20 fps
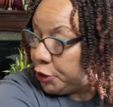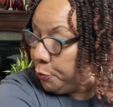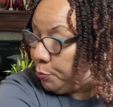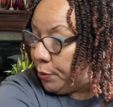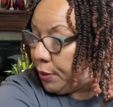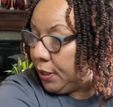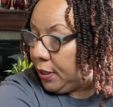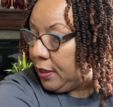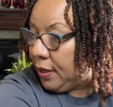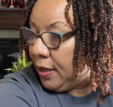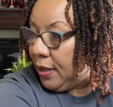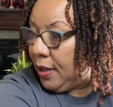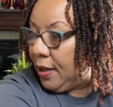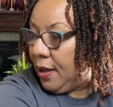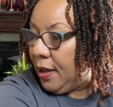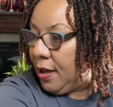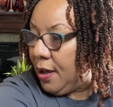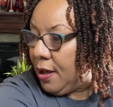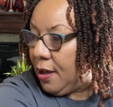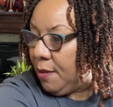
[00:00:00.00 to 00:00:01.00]
but
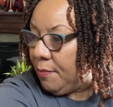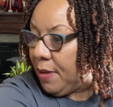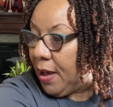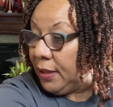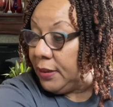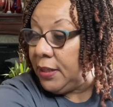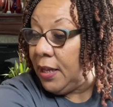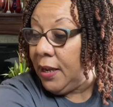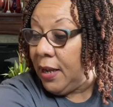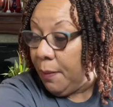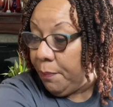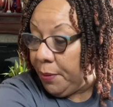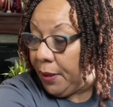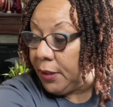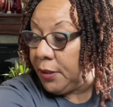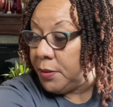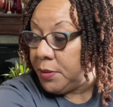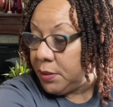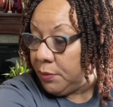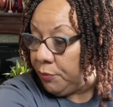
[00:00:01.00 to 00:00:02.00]
I think I
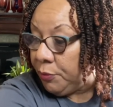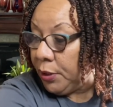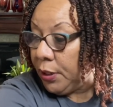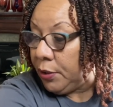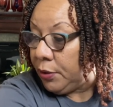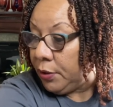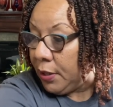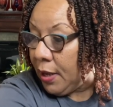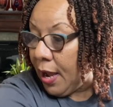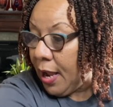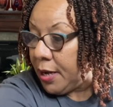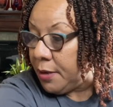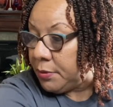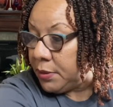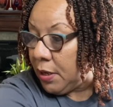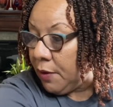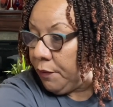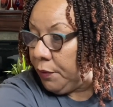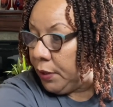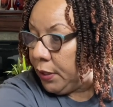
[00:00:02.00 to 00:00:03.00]
picked up some really good items.
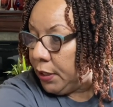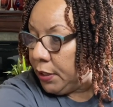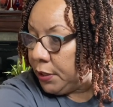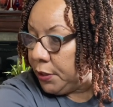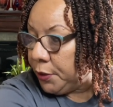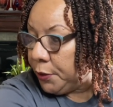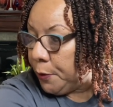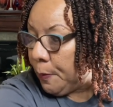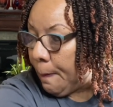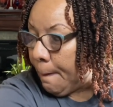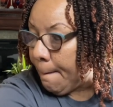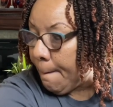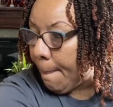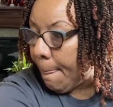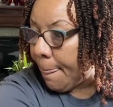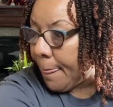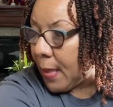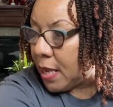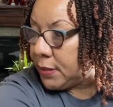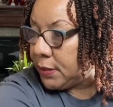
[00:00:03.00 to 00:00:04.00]
I really do.
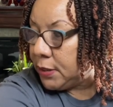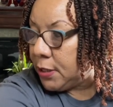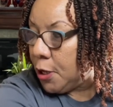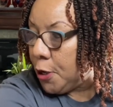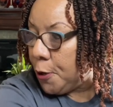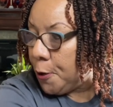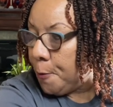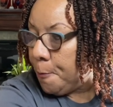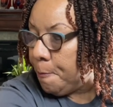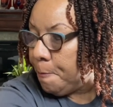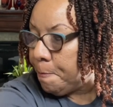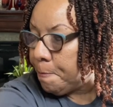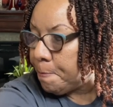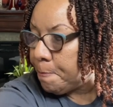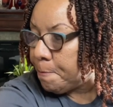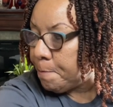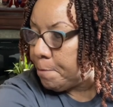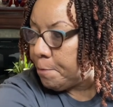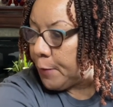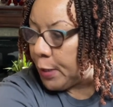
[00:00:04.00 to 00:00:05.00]
So
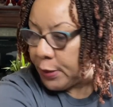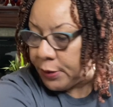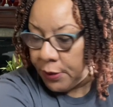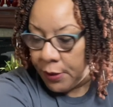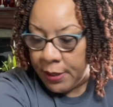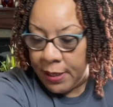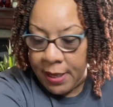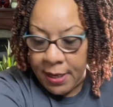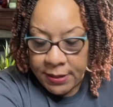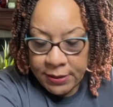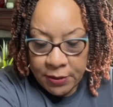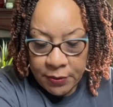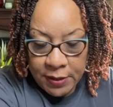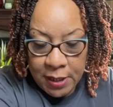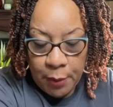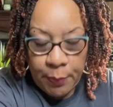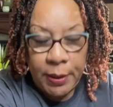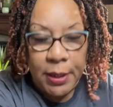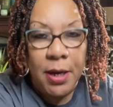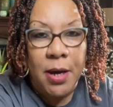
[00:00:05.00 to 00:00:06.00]

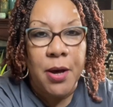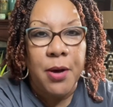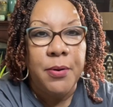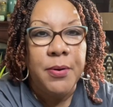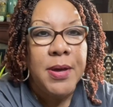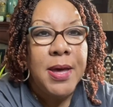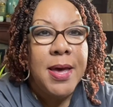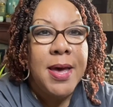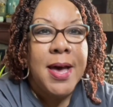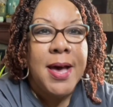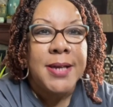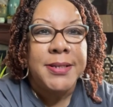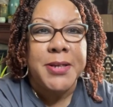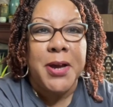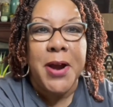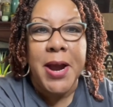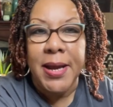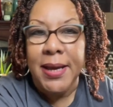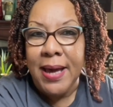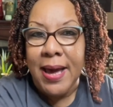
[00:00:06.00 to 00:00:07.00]
there we go. So
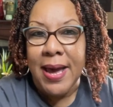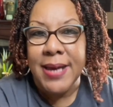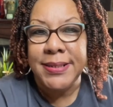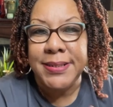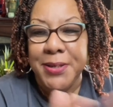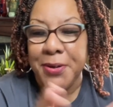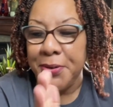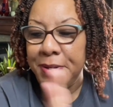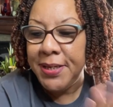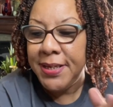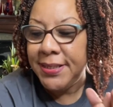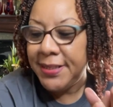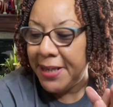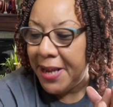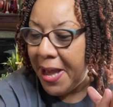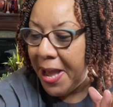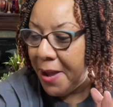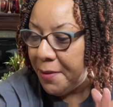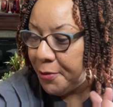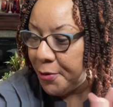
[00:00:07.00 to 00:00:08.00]
all right, guys. So listen,
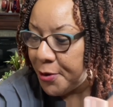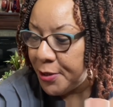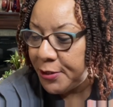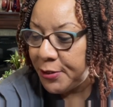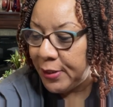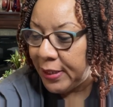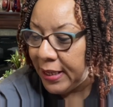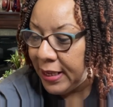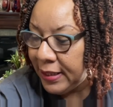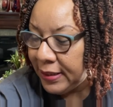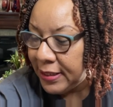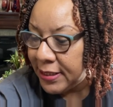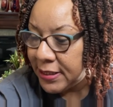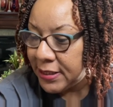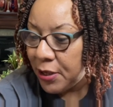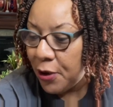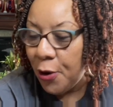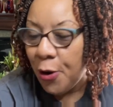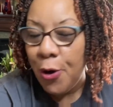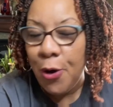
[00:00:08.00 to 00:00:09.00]
I'm going to end this
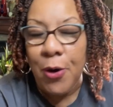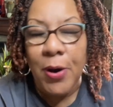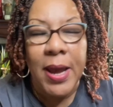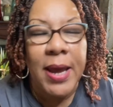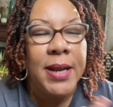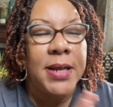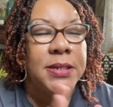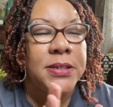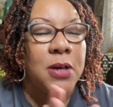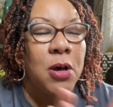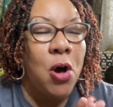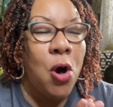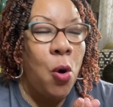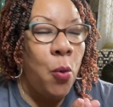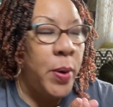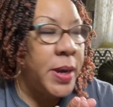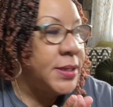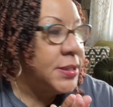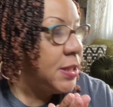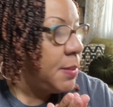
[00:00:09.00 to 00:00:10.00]
haul, and as
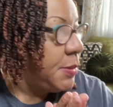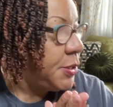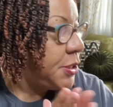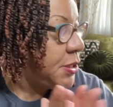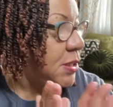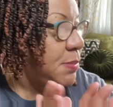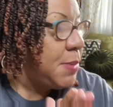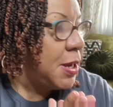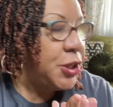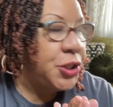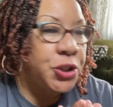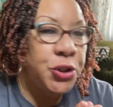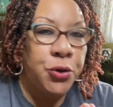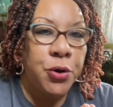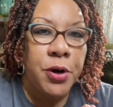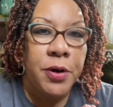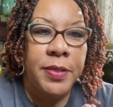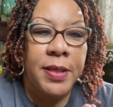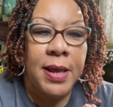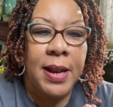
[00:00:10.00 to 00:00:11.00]
always, let me just make
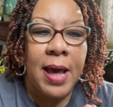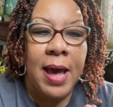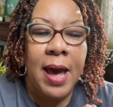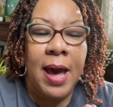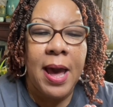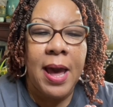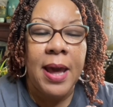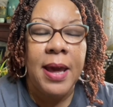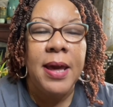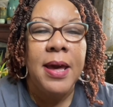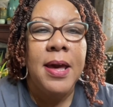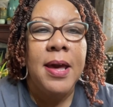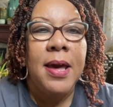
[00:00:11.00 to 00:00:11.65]
sure that I